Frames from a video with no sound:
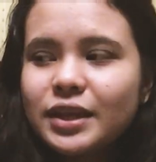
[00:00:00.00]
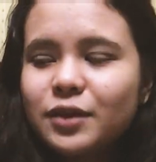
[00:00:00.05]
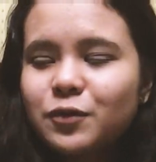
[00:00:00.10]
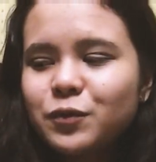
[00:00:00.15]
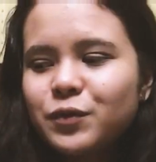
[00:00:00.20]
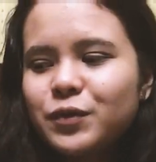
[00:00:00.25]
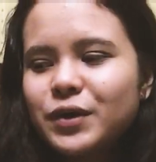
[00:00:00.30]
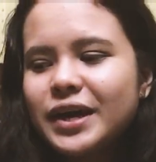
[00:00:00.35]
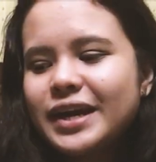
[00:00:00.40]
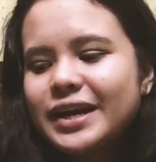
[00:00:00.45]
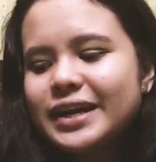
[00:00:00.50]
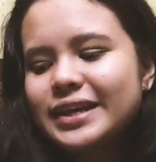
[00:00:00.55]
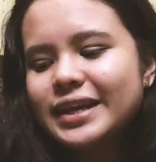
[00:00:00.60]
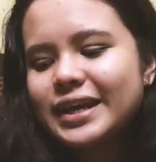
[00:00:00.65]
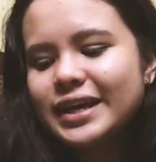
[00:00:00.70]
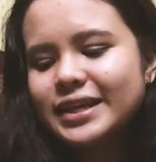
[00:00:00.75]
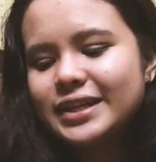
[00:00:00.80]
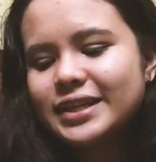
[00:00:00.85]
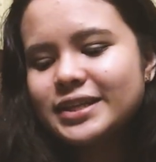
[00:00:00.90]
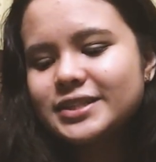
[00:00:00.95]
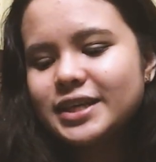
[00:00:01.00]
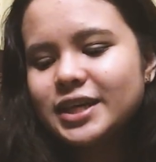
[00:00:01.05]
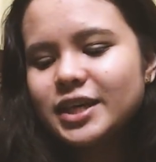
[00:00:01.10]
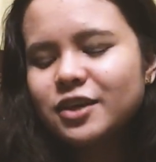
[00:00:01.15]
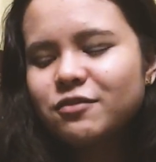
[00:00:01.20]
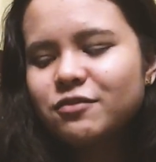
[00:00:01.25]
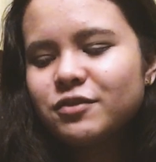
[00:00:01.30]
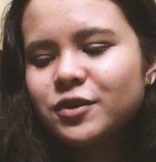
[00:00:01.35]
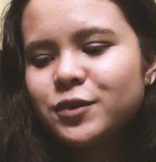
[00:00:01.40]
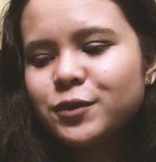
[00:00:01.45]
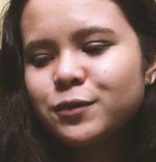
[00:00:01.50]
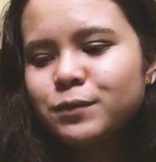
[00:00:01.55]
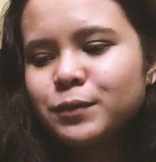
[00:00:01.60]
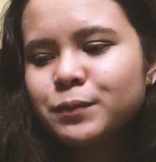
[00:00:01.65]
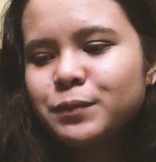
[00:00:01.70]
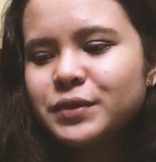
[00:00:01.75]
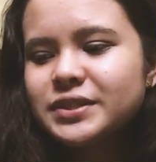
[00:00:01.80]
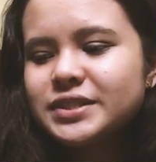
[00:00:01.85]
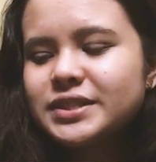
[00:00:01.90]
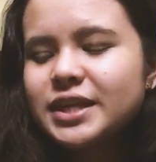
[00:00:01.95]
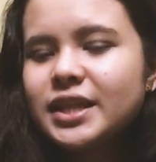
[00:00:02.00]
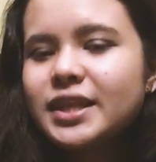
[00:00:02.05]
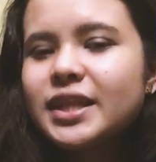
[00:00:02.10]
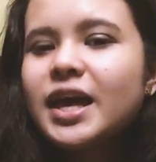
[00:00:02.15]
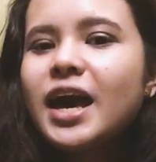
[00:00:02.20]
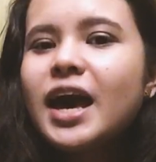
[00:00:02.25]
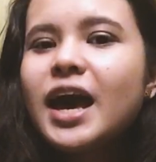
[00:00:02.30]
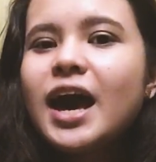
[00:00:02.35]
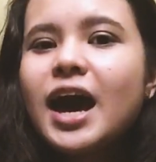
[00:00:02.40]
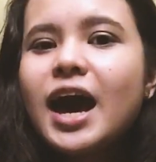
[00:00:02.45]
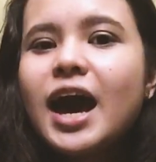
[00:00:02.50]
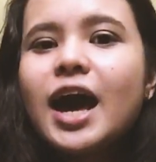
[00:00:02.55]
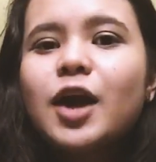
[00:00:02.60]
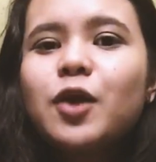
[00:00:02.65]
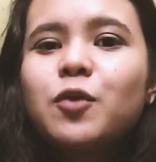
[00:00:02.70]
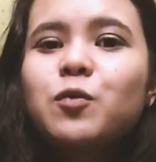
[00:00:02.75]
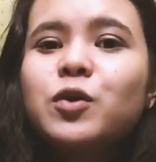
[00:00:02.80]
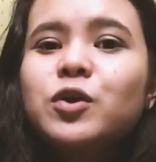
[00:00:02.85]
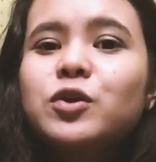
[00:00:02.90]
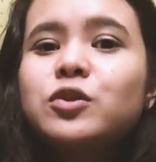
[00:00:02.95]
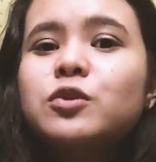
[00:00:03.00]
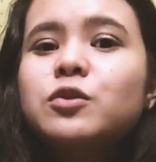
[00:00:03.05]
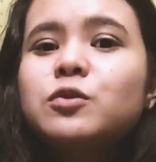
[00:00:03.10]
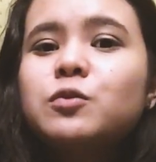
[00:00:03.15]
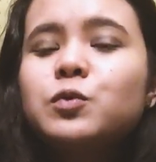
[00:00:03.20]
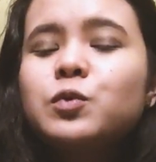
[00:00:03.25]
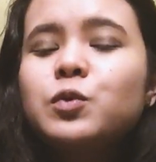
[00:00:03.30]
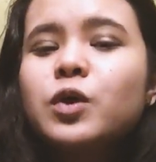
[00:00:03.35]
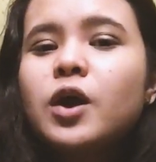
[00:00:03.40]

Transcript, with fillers: why I like designing for other people is that I want to